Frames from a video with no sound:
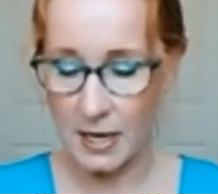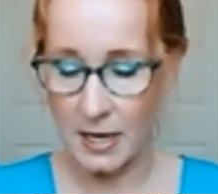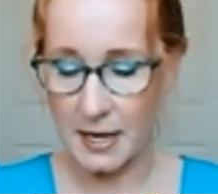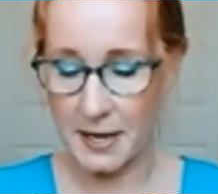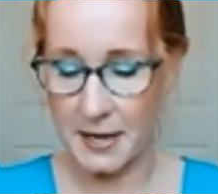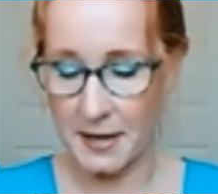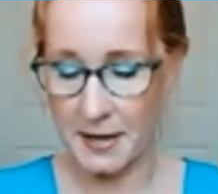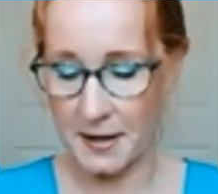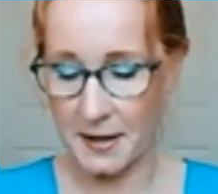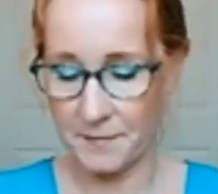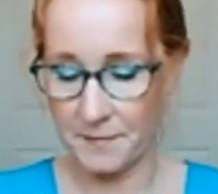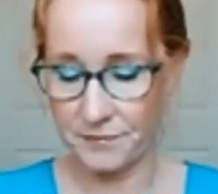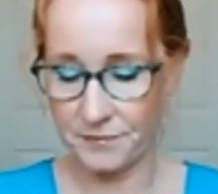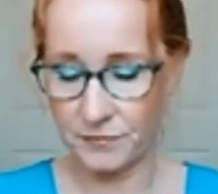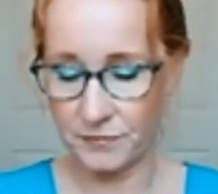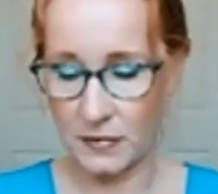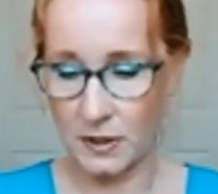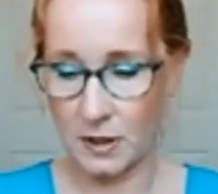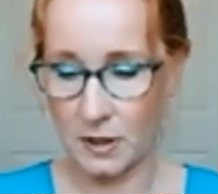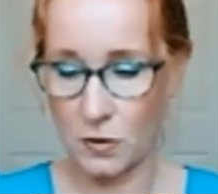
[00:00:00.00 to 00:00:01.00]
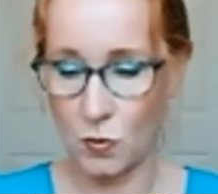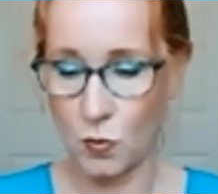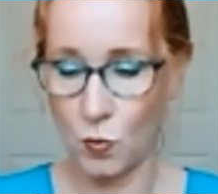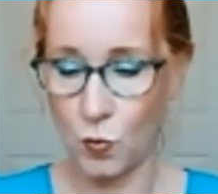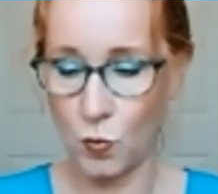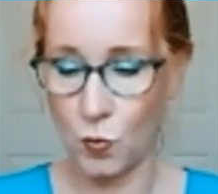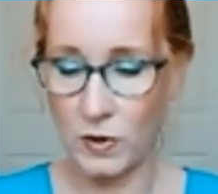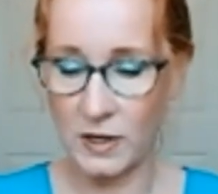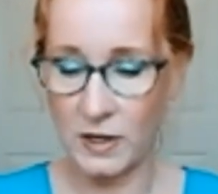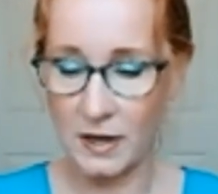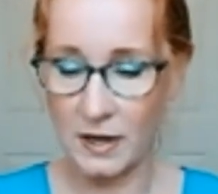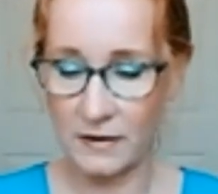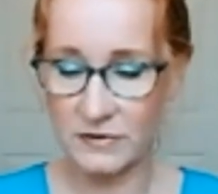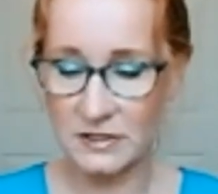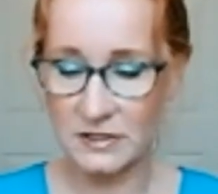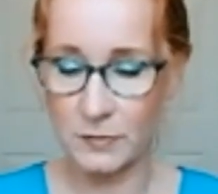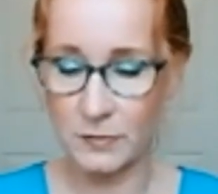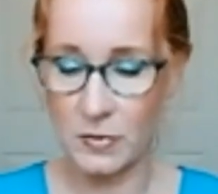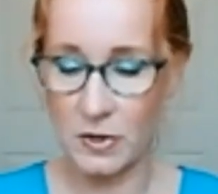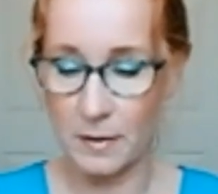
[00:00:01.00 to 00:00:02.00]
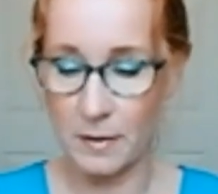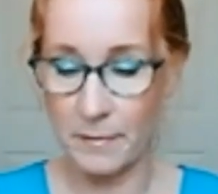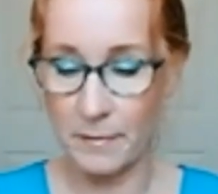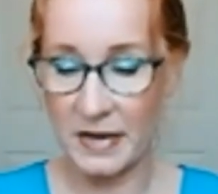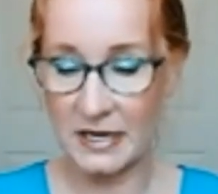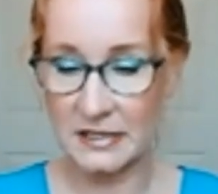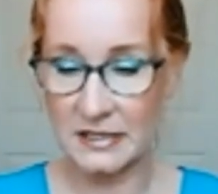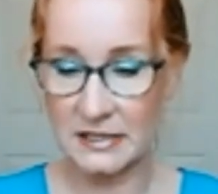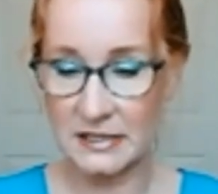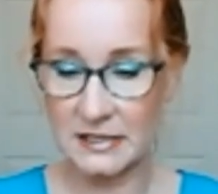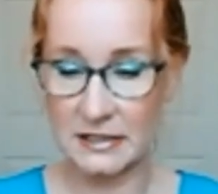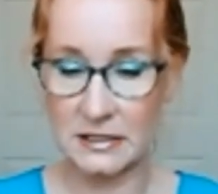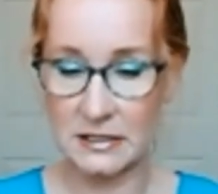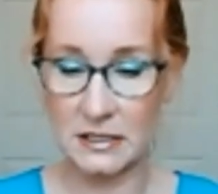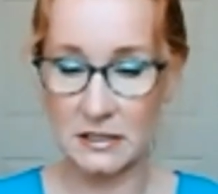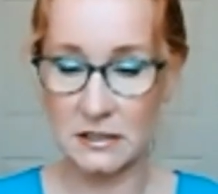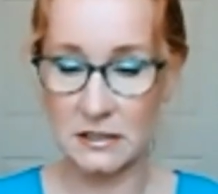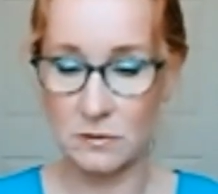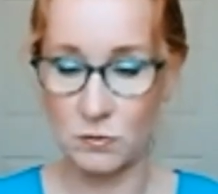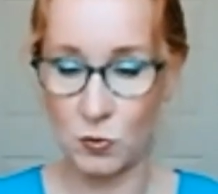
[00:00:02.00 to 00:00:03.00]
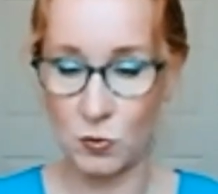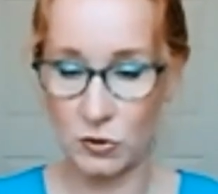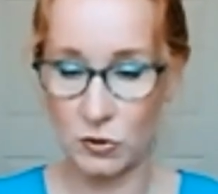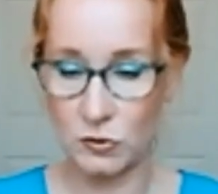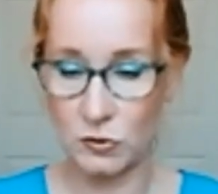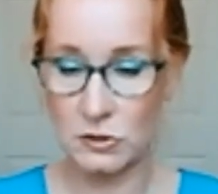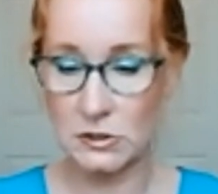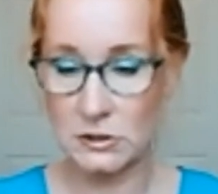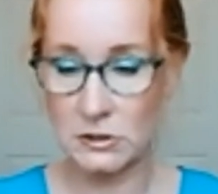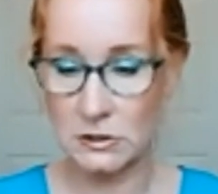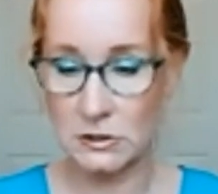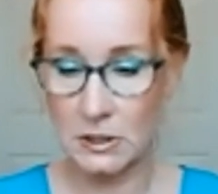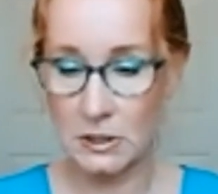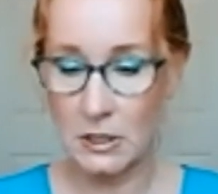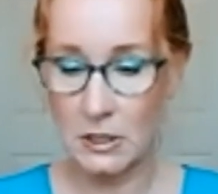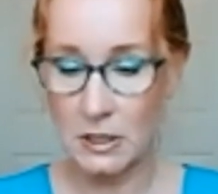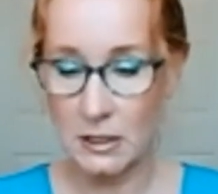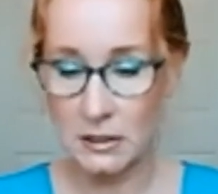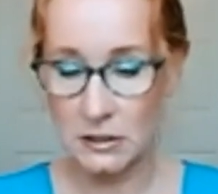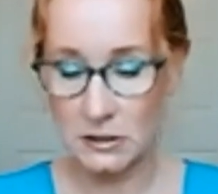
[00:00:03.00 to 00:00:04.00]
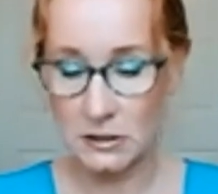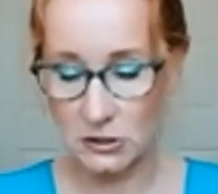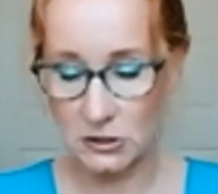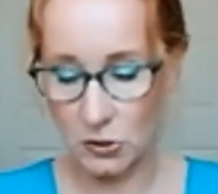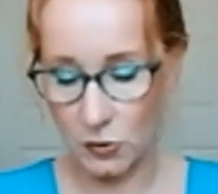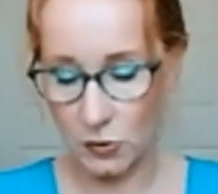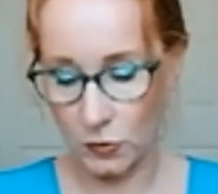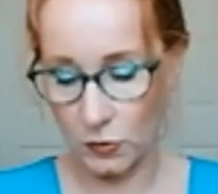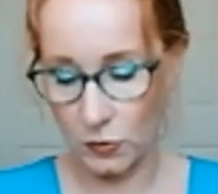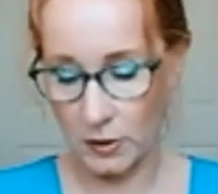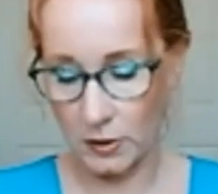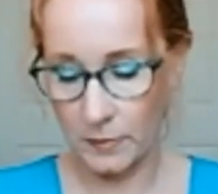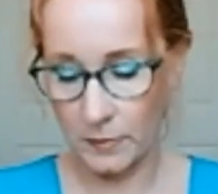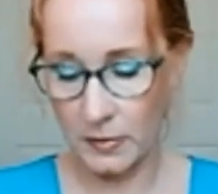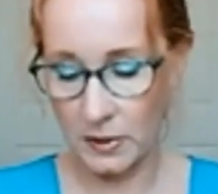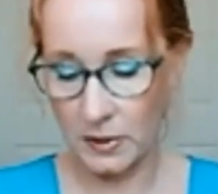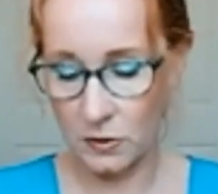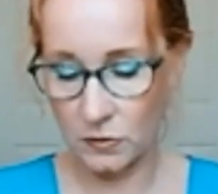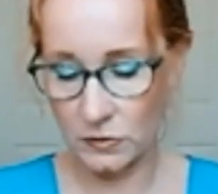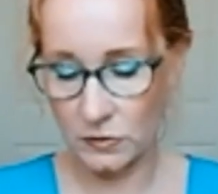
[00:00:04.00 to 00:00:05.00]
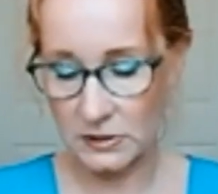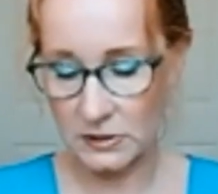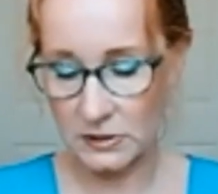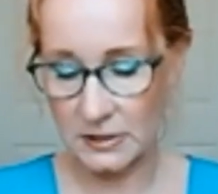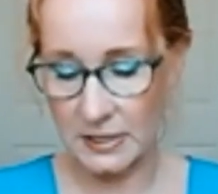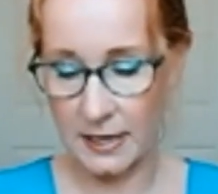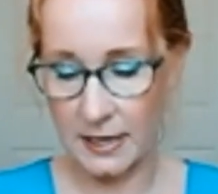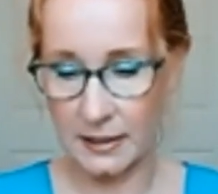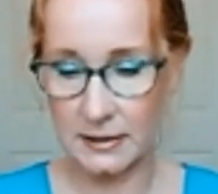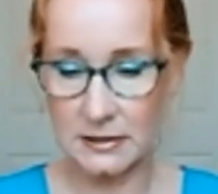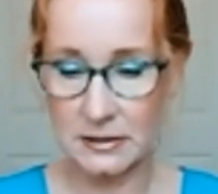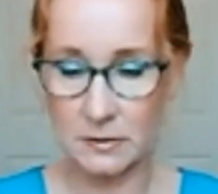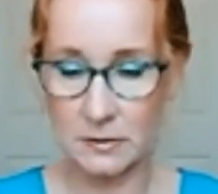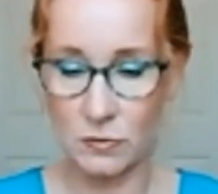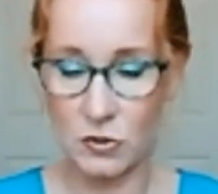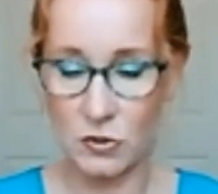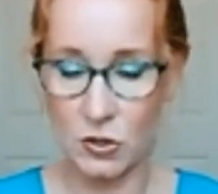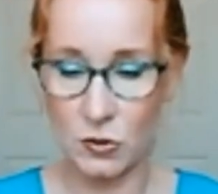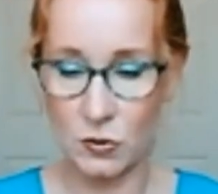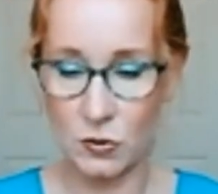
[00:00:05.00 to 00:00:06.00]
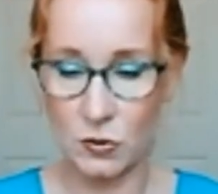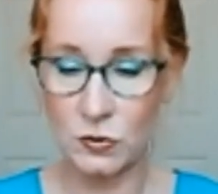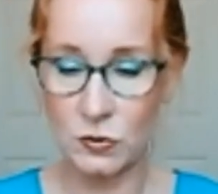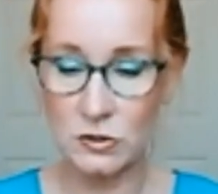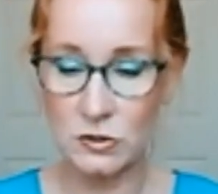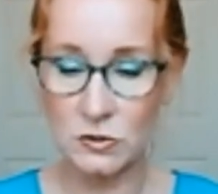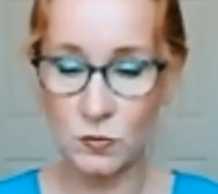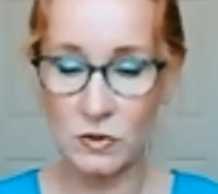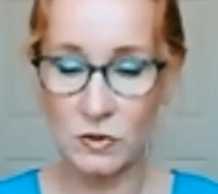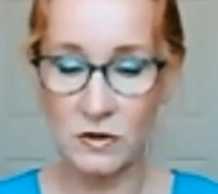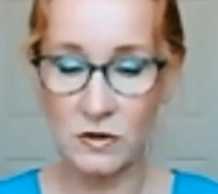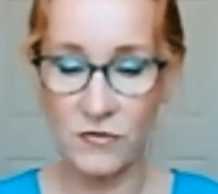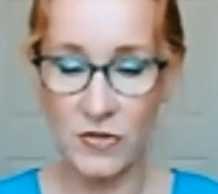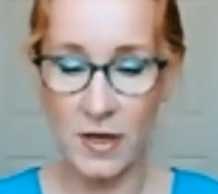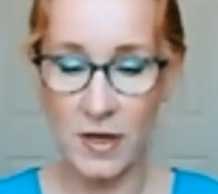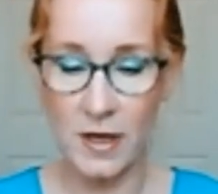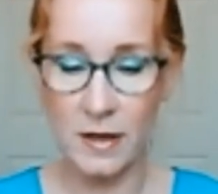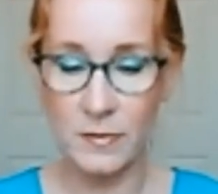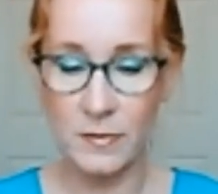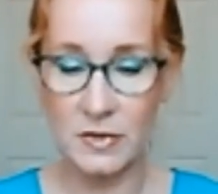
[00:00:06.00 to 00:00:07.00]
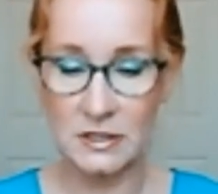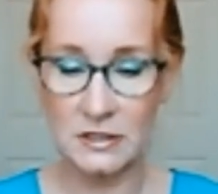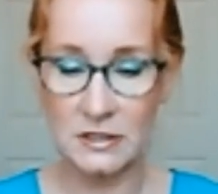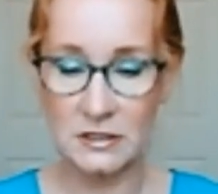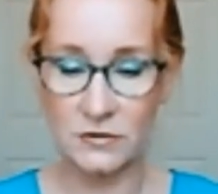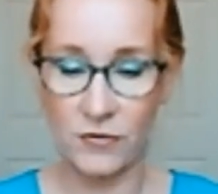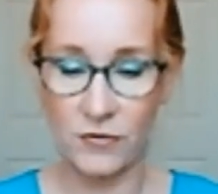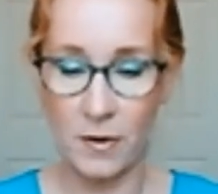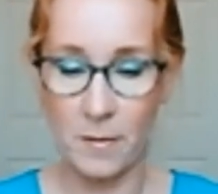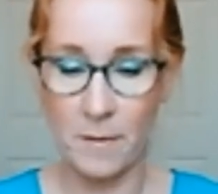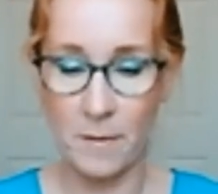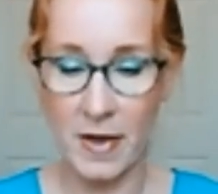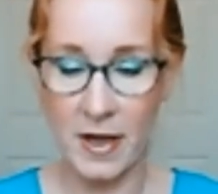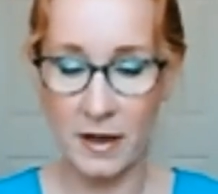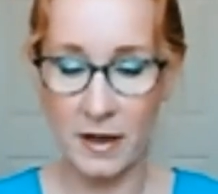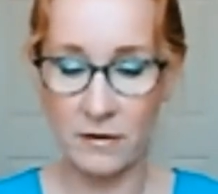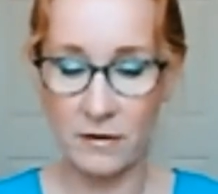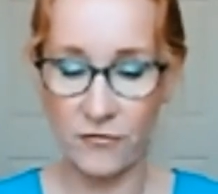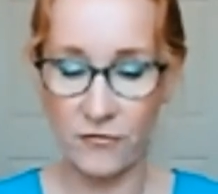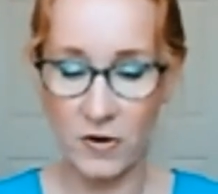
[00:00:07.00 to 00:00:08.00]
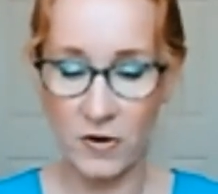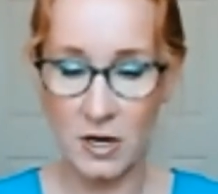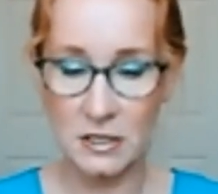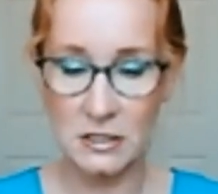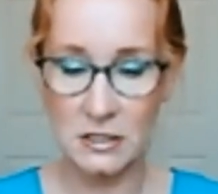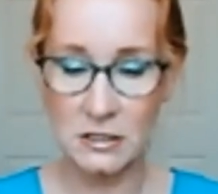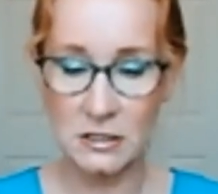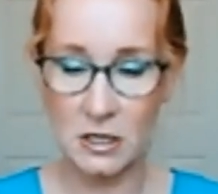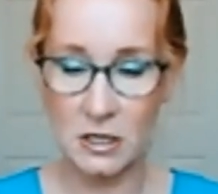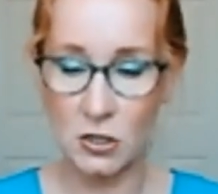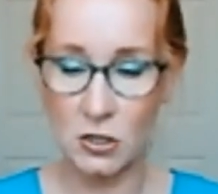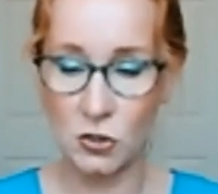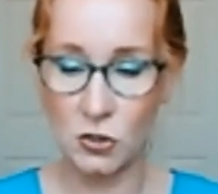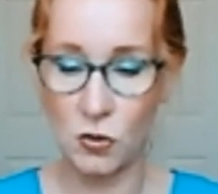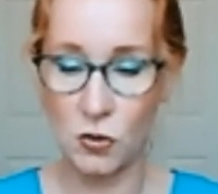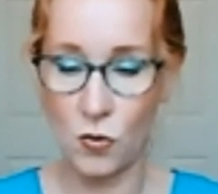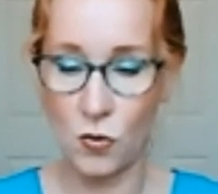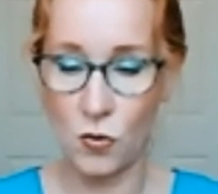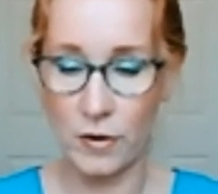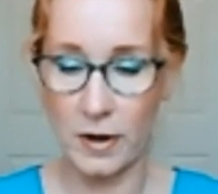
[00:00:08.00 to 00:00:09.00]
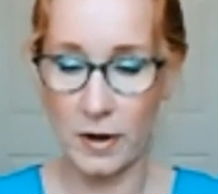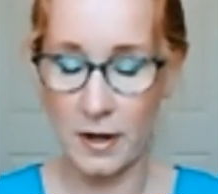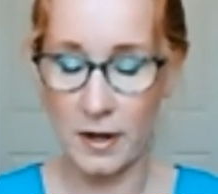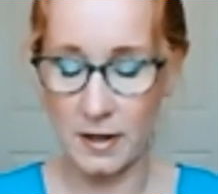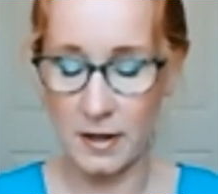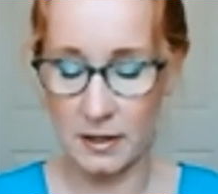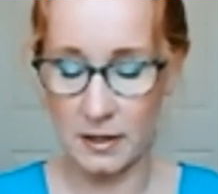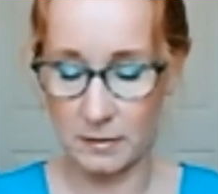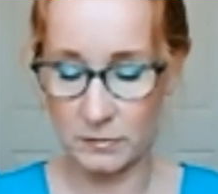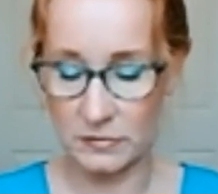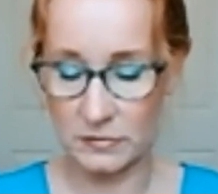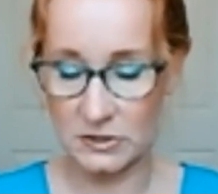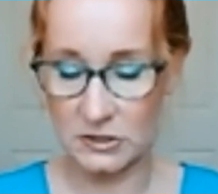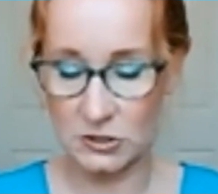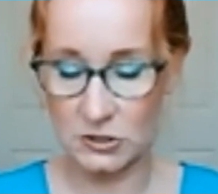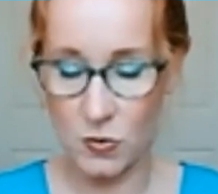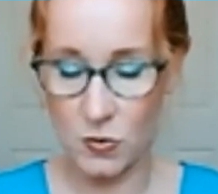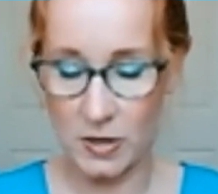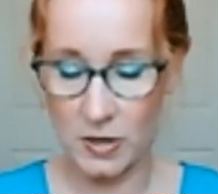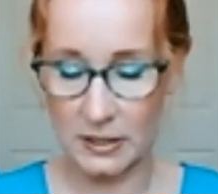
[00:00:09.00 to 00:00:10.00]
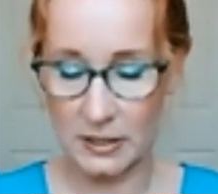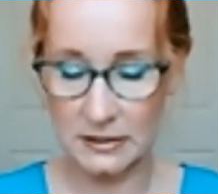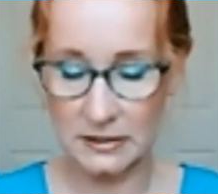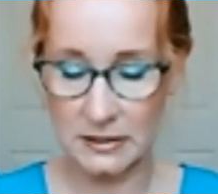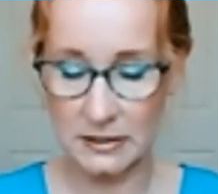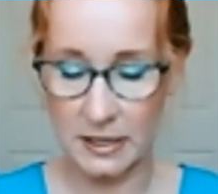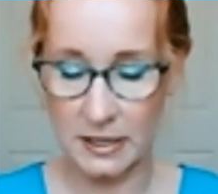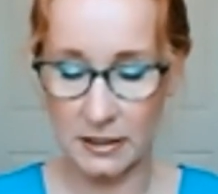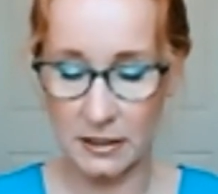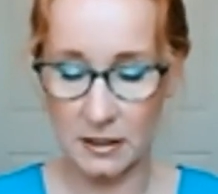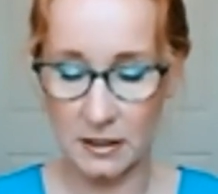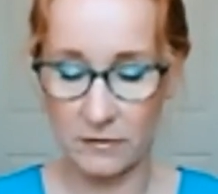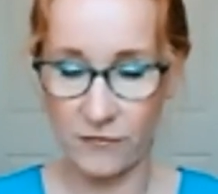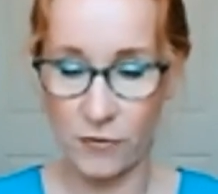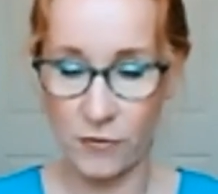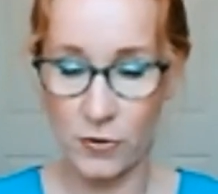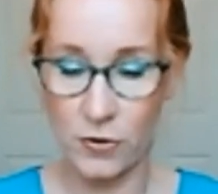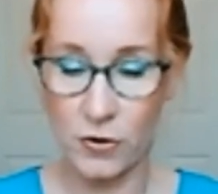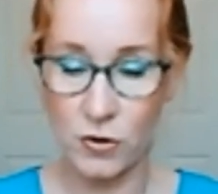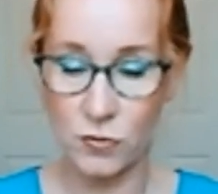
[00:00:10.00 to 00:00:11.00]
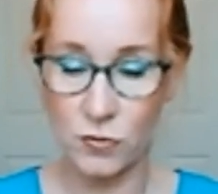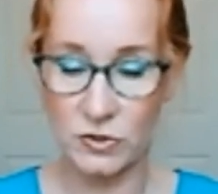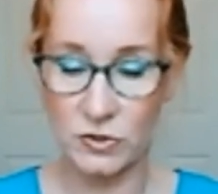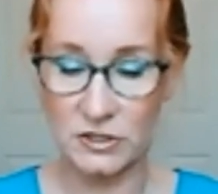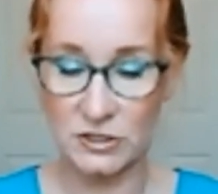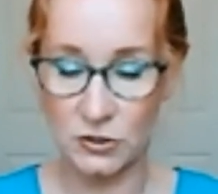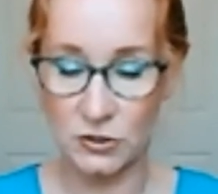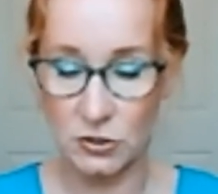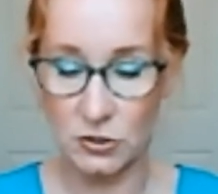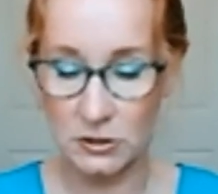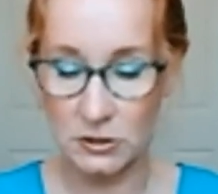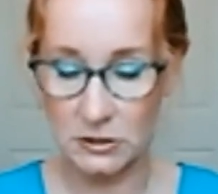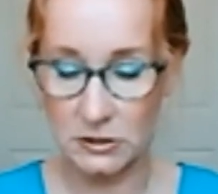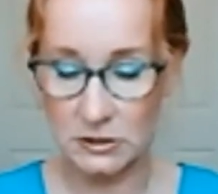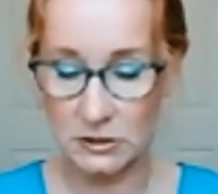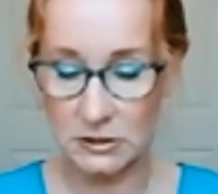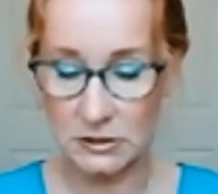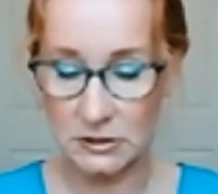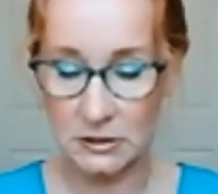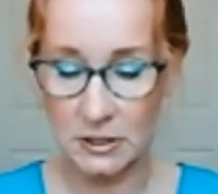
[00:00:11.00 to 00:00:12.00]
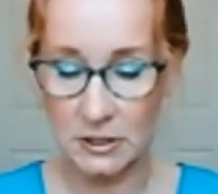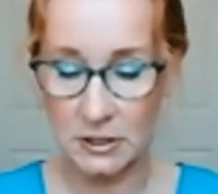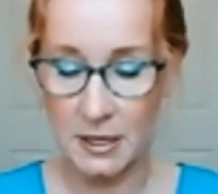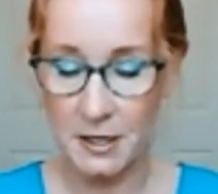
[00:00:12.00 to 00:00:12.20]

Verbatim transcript: Uh, we have some amazing testimonials so let me go snag some of those. One of them is from my friend Laura, and I'm so excited for her results.